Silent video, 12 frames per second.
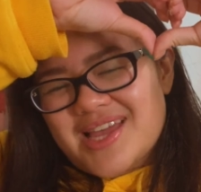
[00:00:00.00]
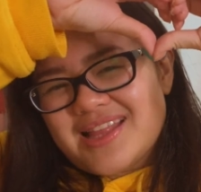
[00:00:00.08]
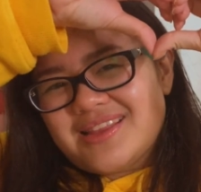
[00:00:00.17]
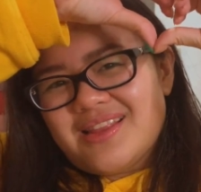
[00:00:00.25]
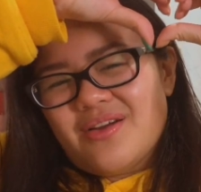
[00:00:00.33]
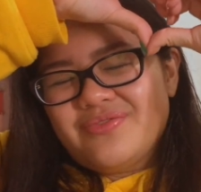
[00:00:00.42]
at
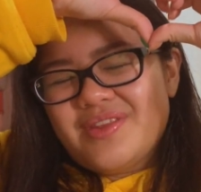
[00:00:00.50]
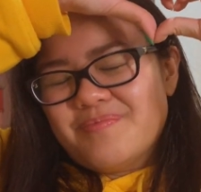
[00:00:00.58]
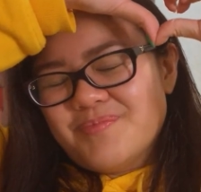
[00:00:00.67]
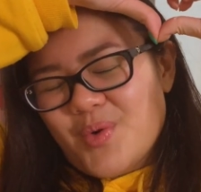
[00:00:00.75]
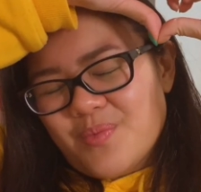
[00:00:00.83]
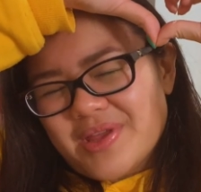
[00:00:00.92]
of the
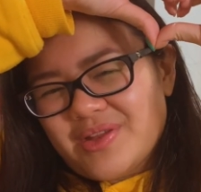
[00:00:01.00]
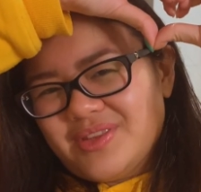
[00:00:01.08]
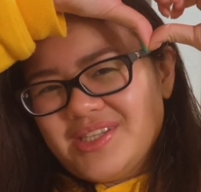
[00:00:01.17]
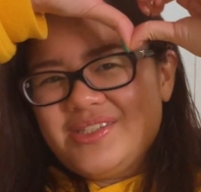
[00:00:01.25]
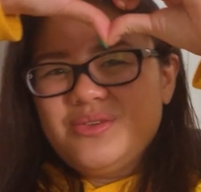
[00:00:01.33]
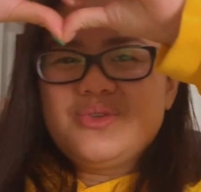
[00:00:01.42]
moment on
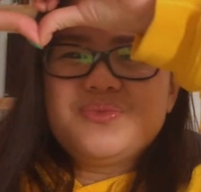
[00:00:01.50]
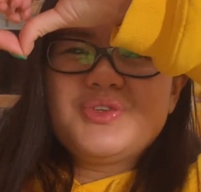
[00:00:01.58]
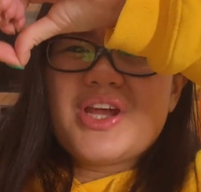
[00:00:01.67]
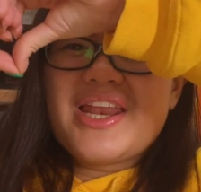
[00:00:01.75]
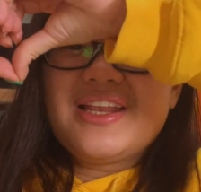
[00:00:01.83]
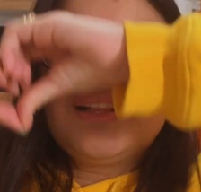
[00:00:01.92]
this youtube
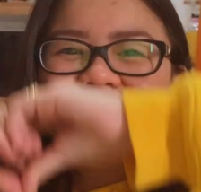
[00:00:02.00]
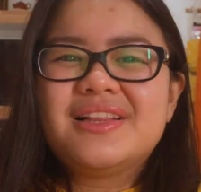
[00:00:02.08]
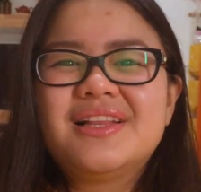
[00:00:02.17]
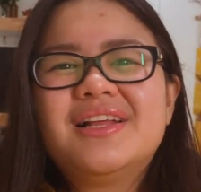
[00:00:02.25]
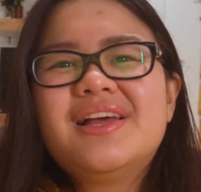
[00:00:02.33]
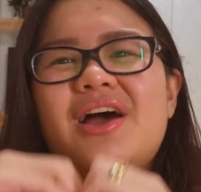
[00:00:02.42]
channel
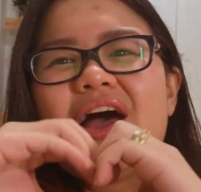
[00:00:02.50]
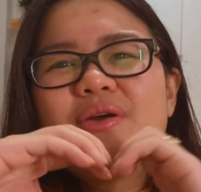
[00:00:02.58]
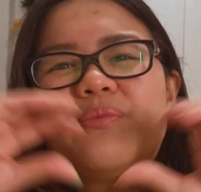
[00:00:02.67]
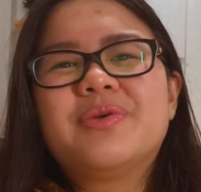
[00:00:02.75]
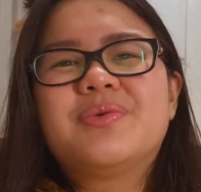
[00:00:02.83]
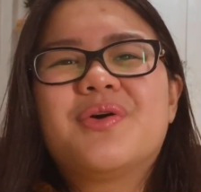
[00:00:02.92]
i
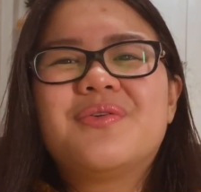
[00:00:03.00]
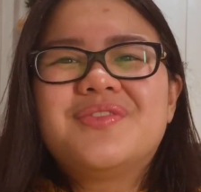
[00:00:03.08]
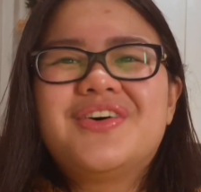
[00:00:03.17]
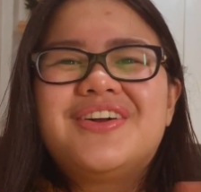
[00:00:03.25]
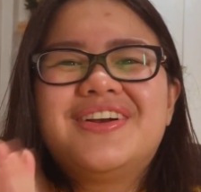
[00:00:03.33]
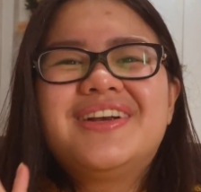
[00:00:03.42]
hope we grow
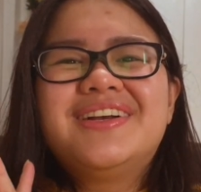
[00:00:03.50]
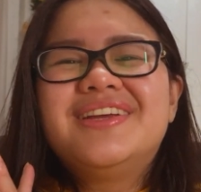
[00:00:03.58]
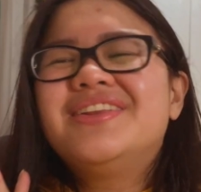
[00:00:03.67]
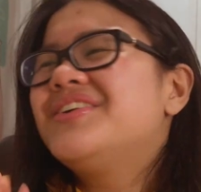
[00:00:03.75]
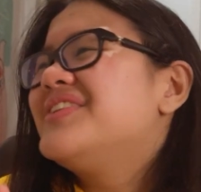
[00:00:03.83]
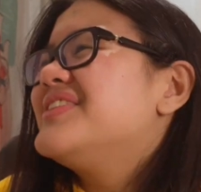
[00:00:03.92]
more you
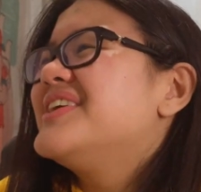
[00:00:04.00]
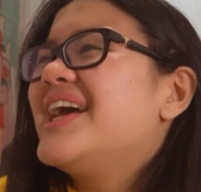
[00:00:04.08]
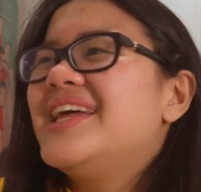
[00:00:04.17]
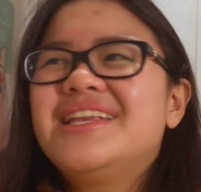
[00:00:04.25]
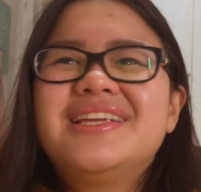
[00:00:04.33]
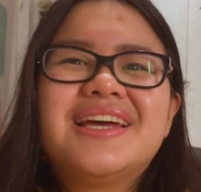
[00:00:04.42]
know
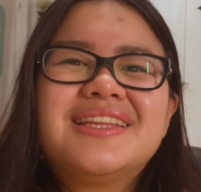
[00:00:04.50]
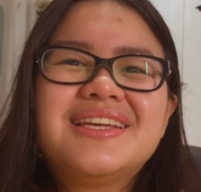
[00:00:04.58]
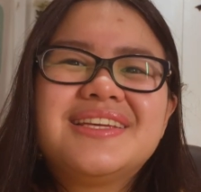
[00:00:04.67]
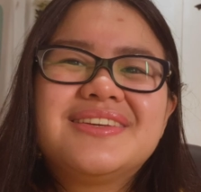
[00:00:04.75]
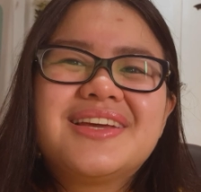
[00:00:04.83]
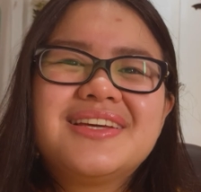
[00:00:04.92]
and yeah
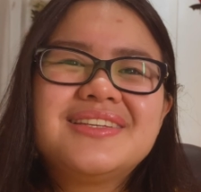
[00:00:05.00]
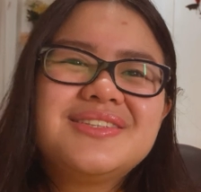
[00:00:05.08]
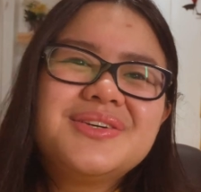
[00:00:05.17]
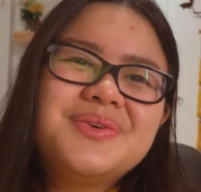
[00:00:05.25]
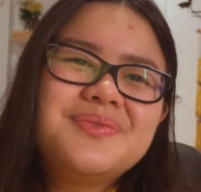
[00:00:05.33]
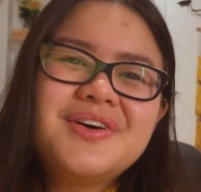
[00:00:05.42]
thank you guys
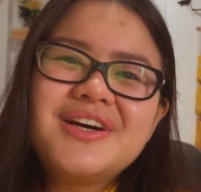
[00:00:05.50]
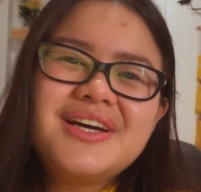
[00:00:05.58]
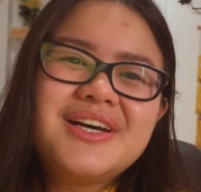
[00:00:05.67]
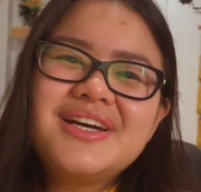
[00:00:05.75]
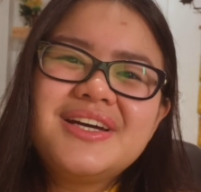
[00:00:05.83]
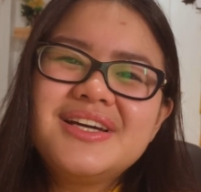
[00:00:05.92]
so
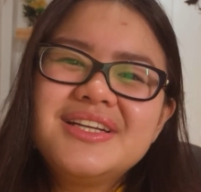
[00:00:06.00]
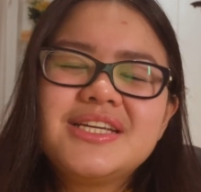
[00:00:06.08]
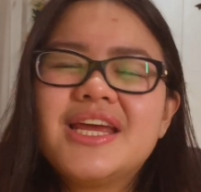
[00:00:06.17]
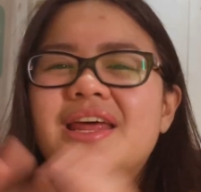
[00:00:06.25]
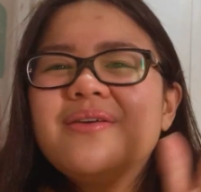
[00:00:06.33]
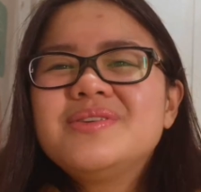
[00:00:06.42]
much
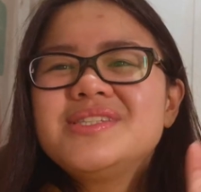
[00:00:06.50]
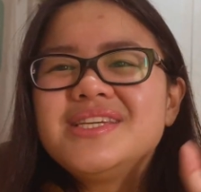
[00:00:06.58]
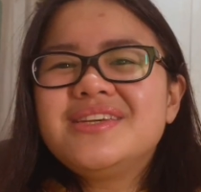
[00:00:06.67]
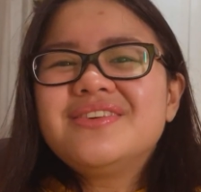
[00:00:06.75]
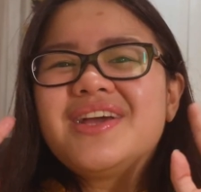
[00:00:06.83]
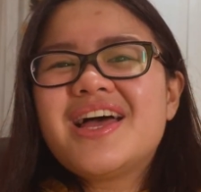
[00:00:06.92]
and i will see
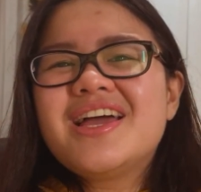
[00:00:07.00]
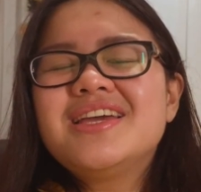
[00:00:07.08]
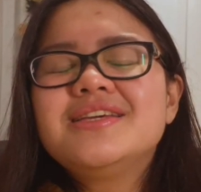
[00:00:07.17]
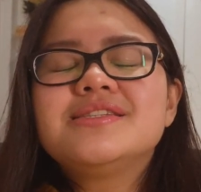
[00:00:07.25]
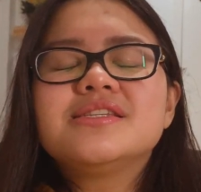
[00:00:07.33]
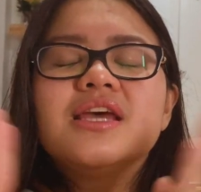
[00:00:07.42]
you
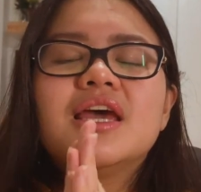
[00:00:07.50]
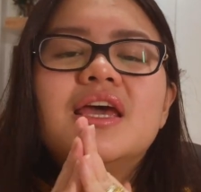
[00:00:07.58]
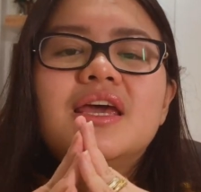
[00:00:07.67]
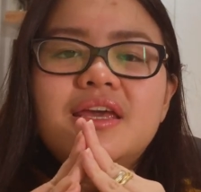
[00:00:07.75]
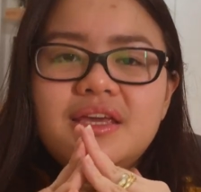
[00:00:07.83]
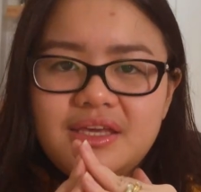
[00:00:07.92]
guys
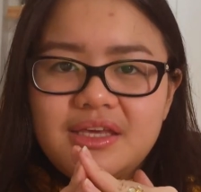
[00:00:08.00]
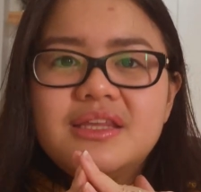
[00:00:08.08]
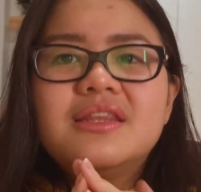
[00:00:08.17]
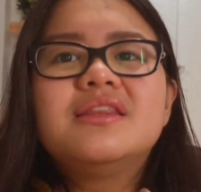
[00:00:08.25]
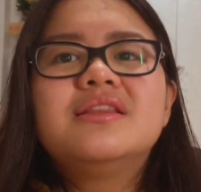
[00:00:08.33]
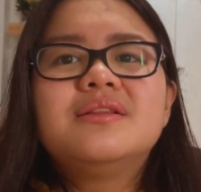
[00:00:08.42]
in